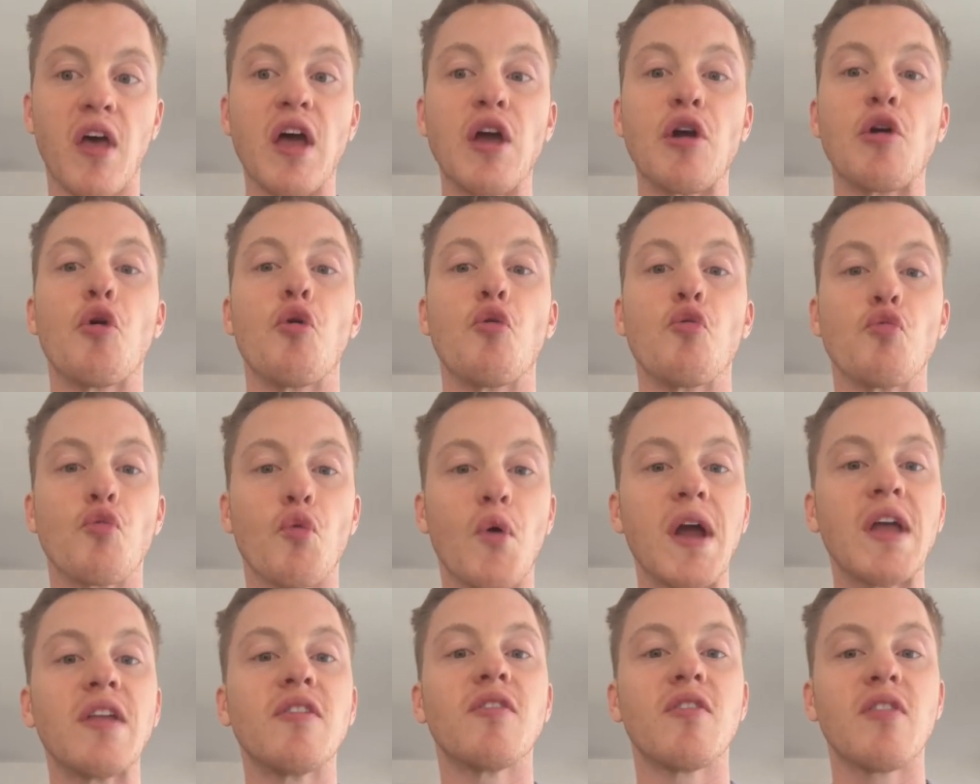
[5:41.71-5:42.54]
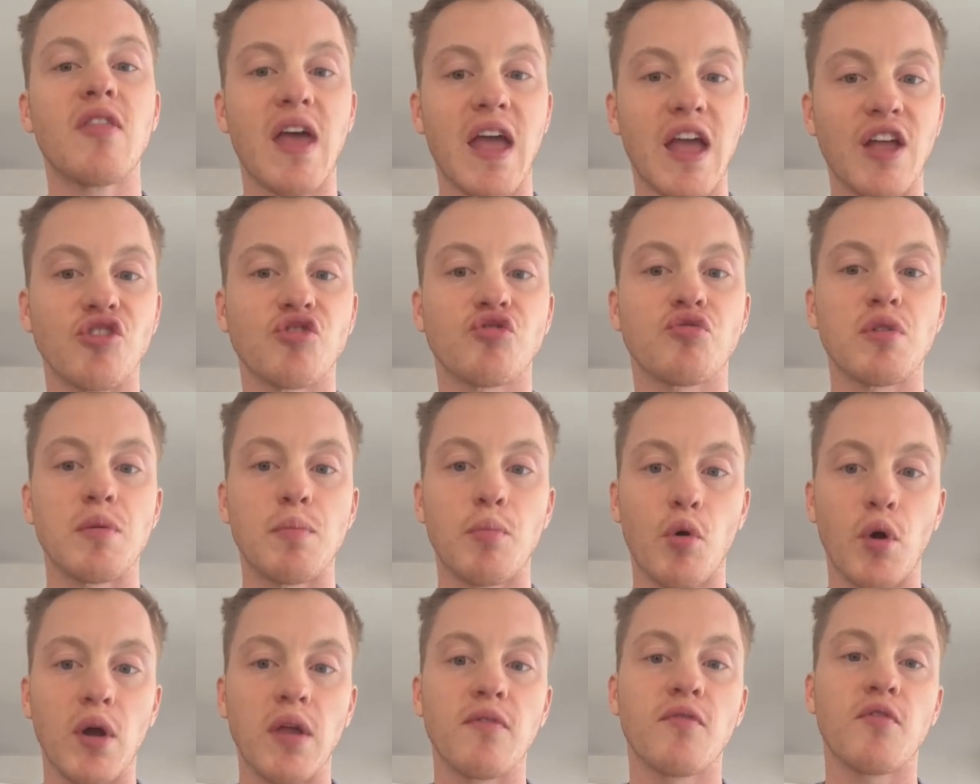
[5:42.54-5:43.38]
and go right to the entry
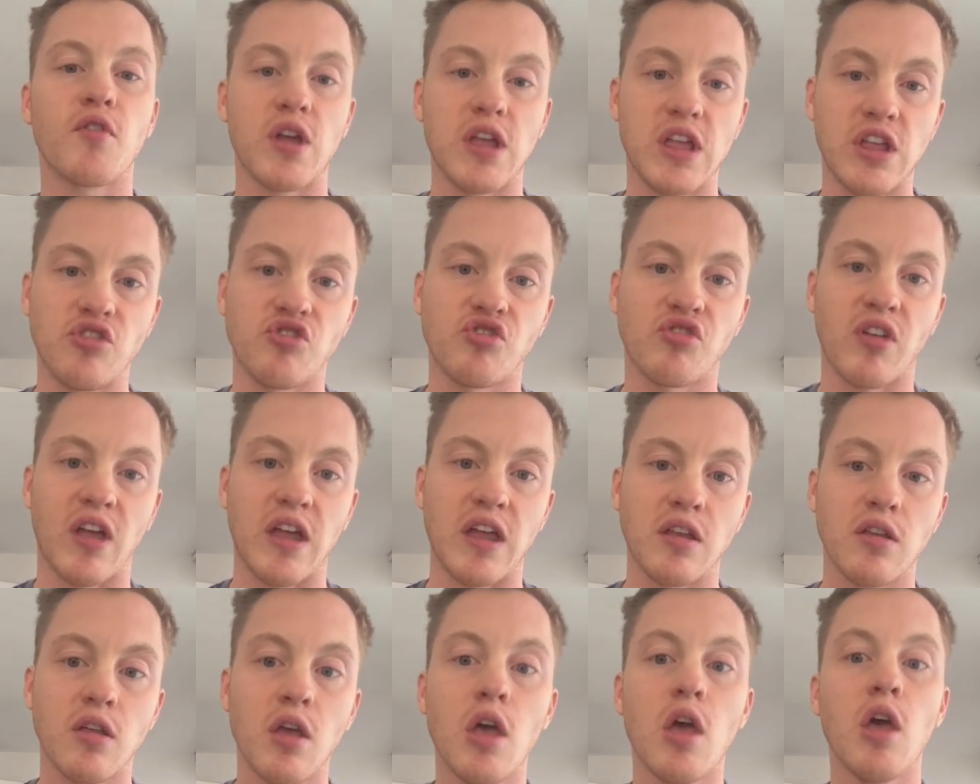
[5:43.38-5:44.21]
point for each site.